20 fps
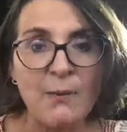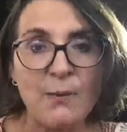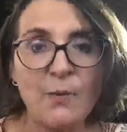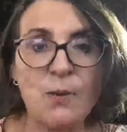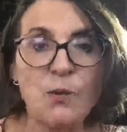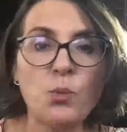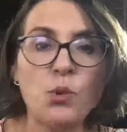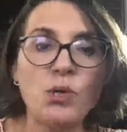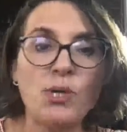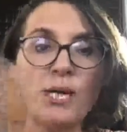
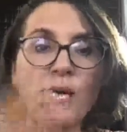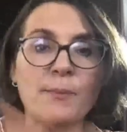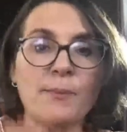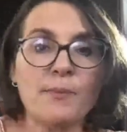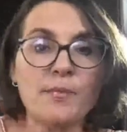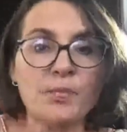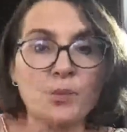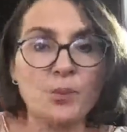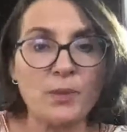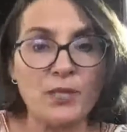But what
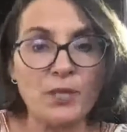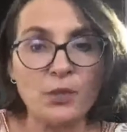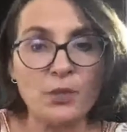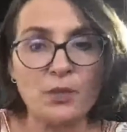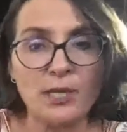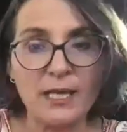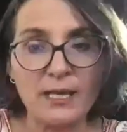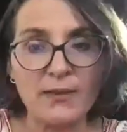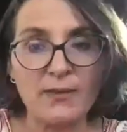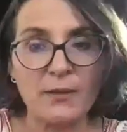happens when you
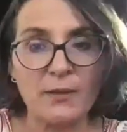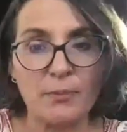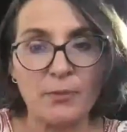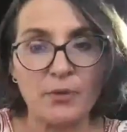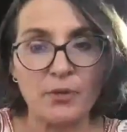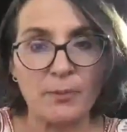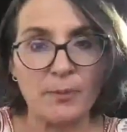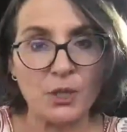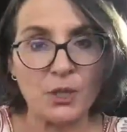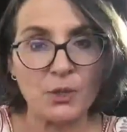get the
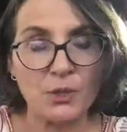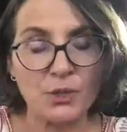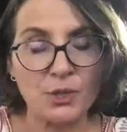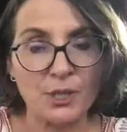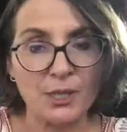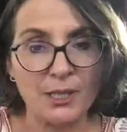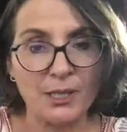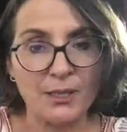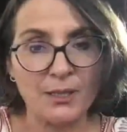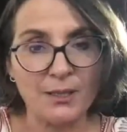
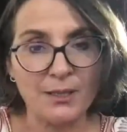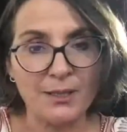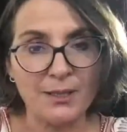promotion?